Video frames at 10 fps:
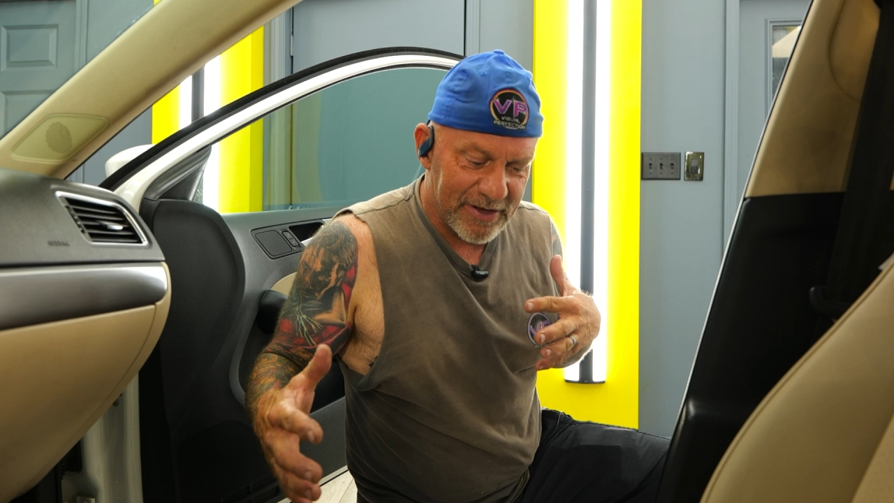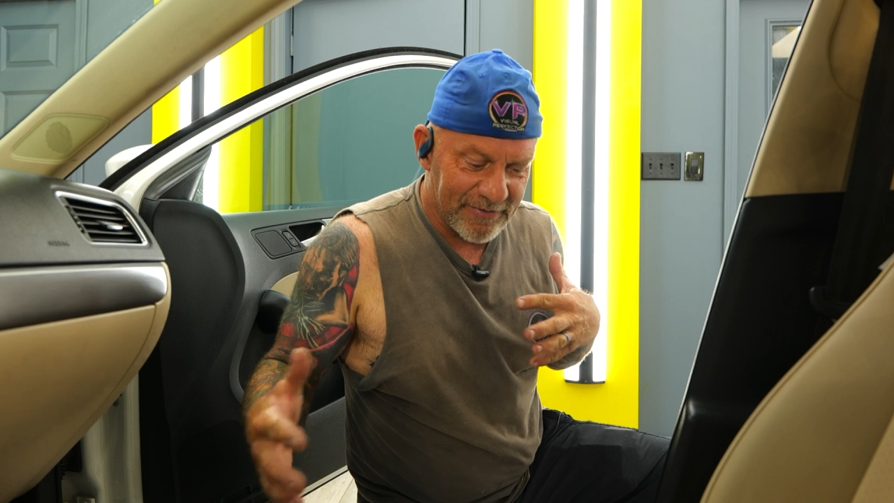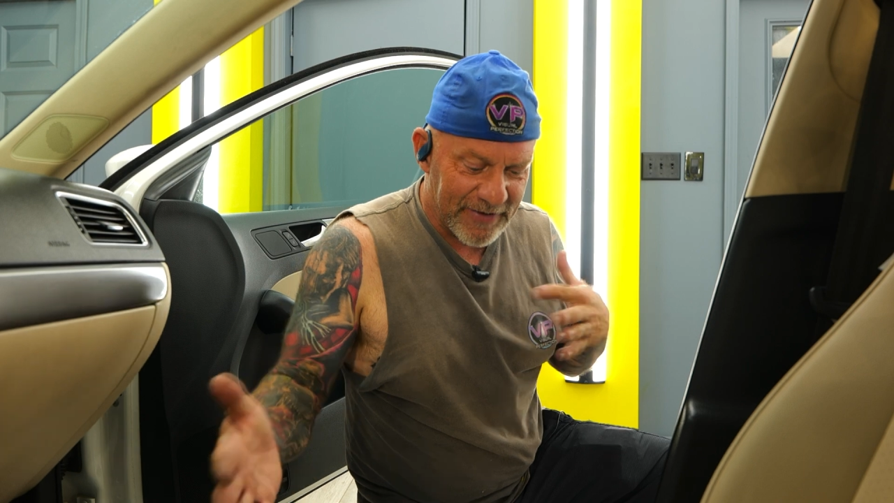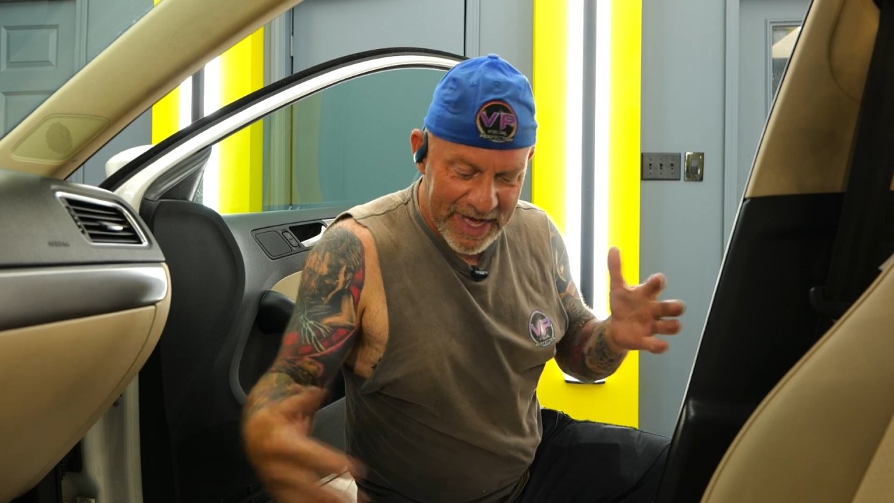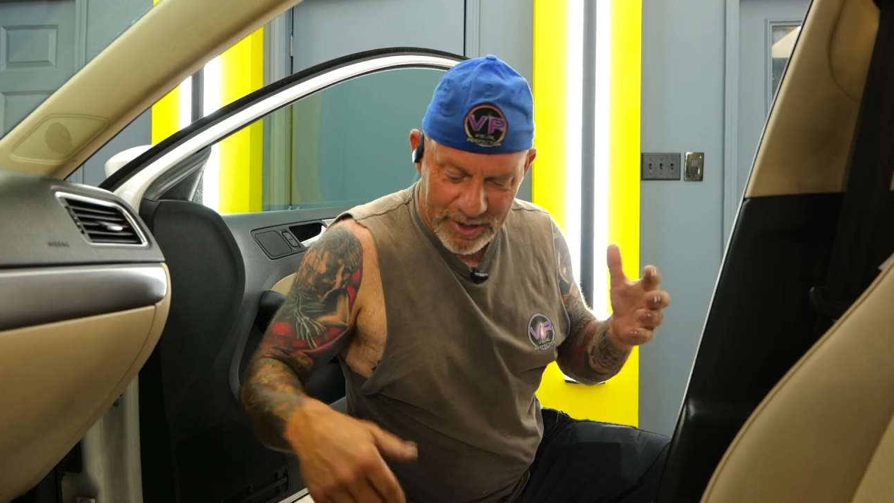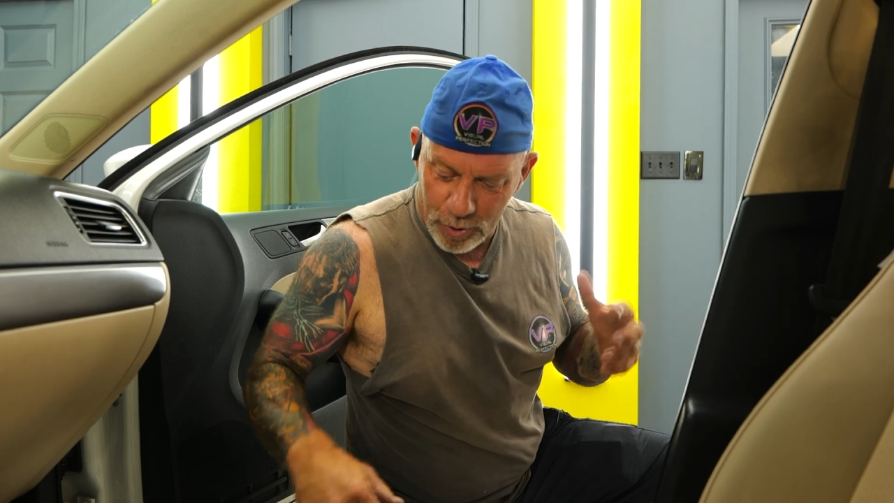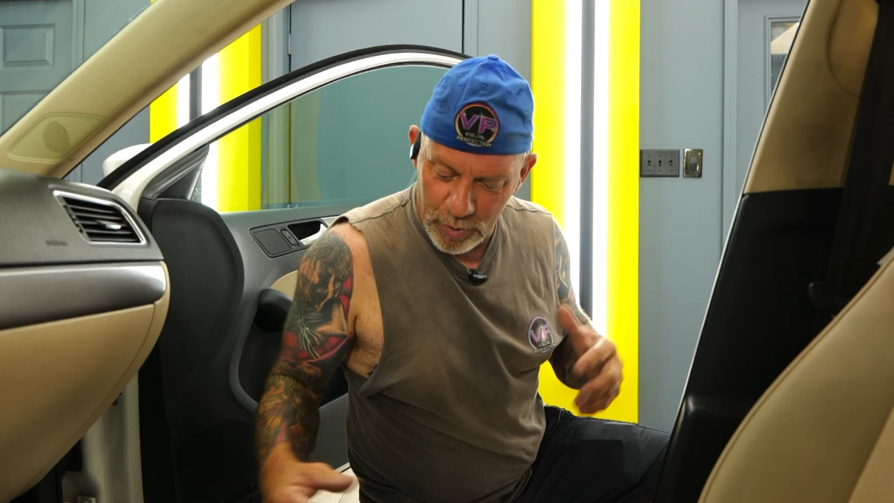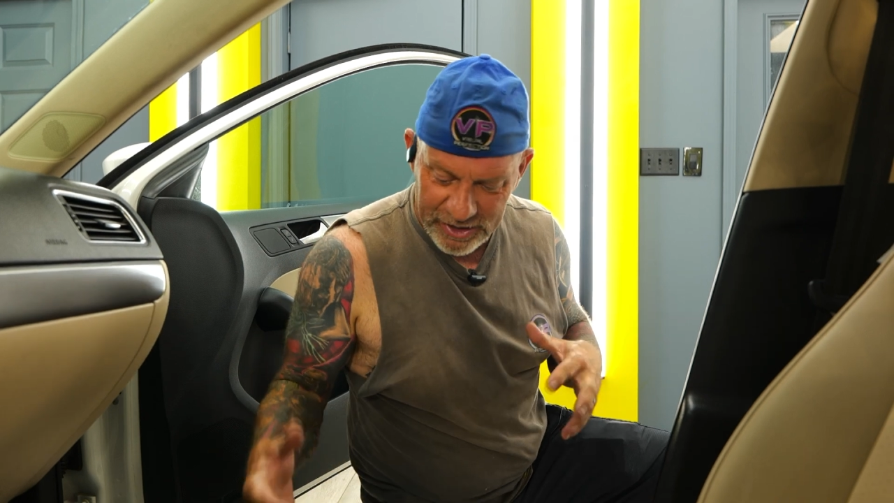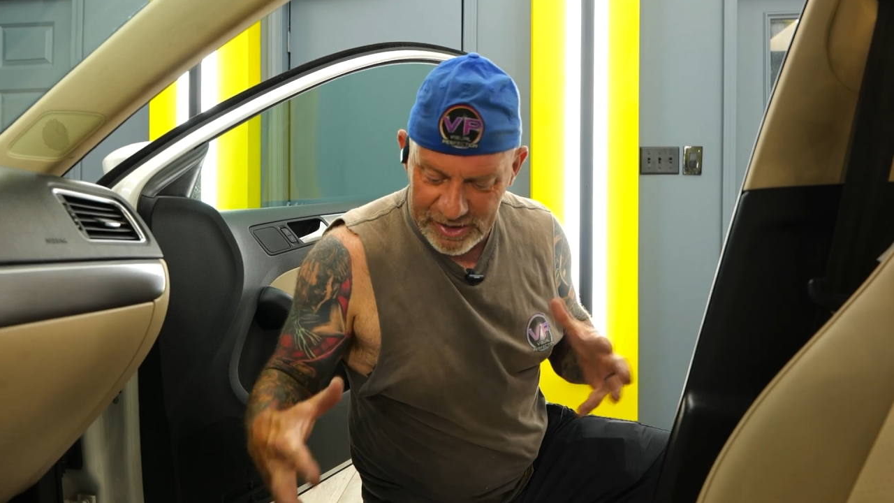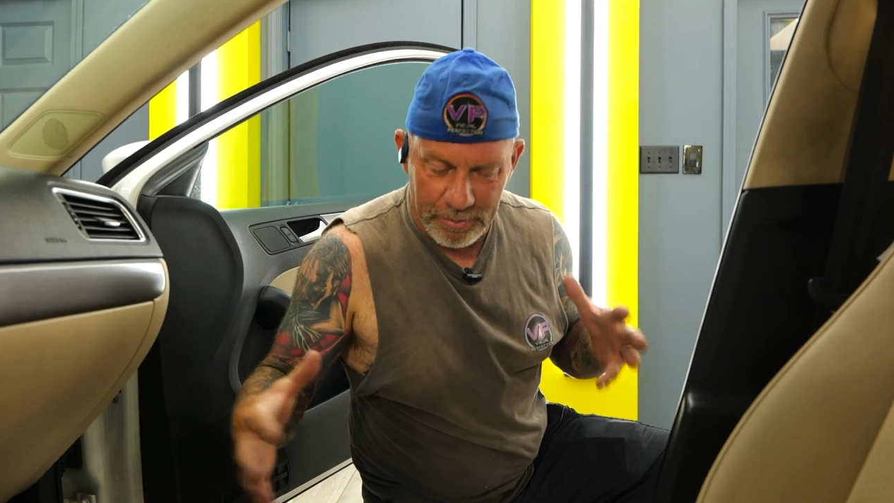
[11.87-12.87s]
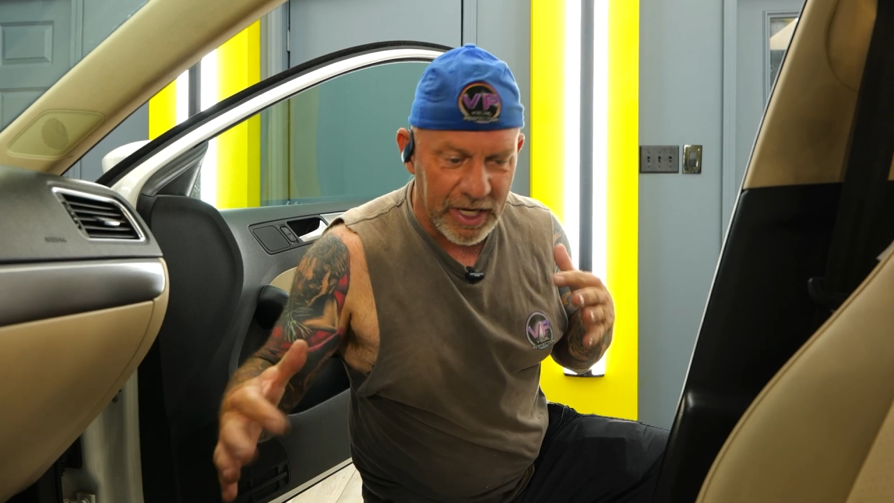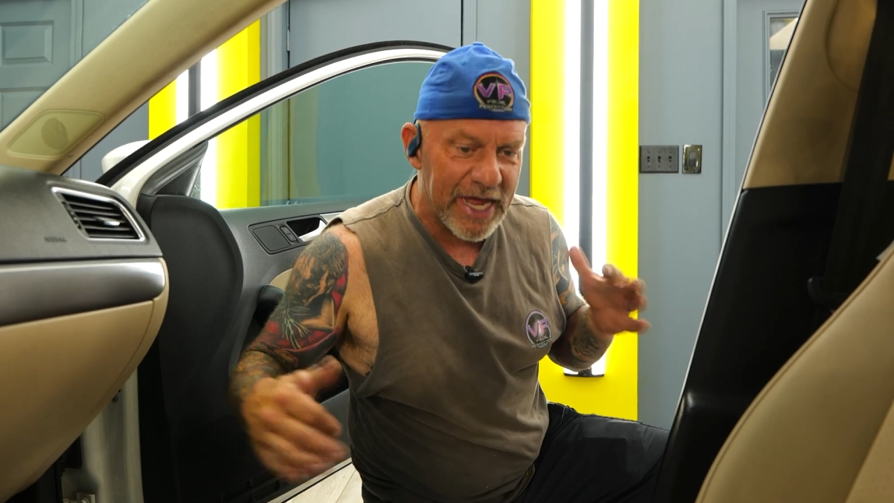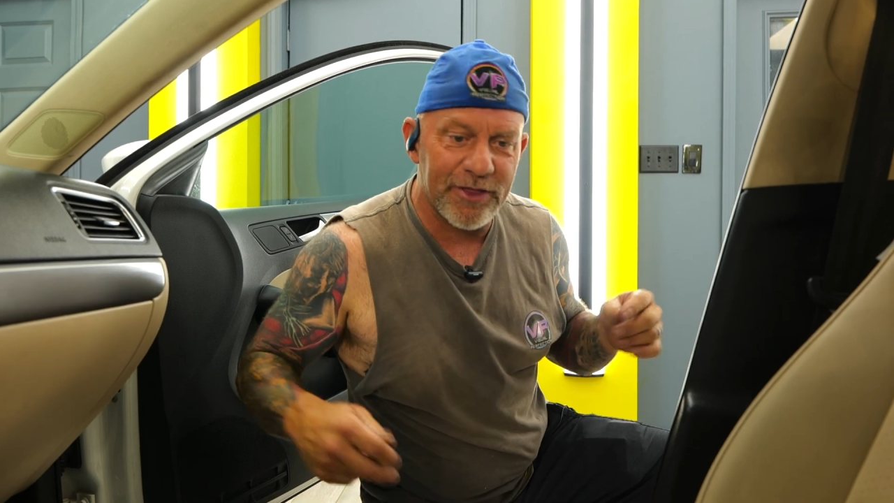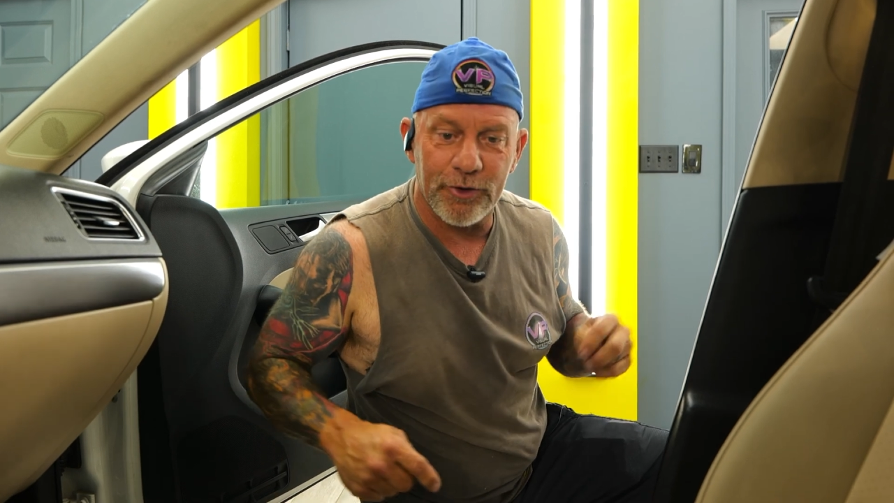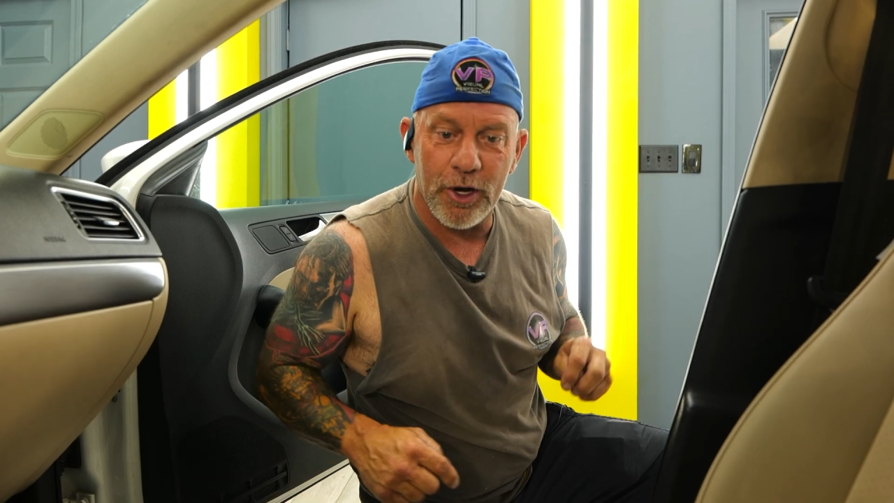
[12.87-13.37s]
vinyl with some
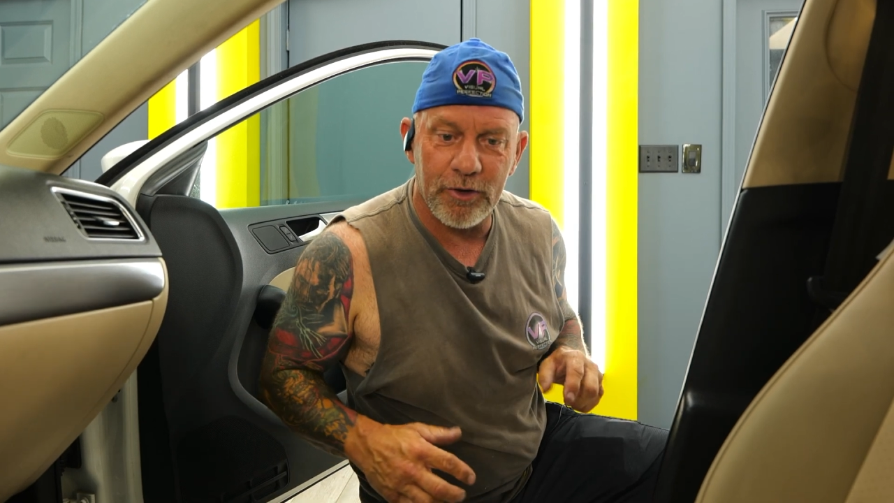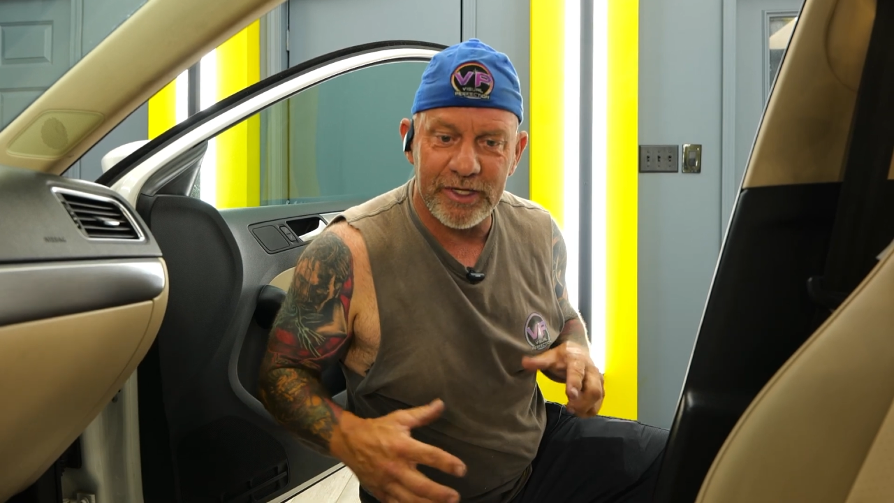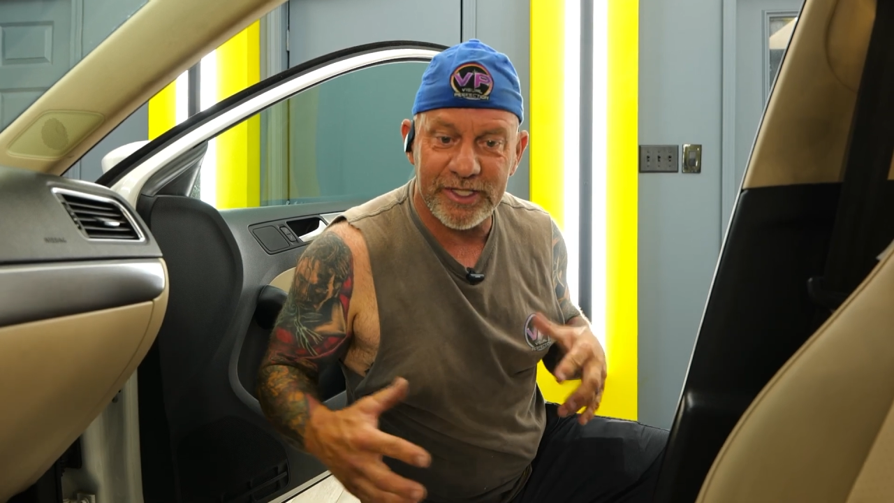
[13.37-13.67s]
leather on it,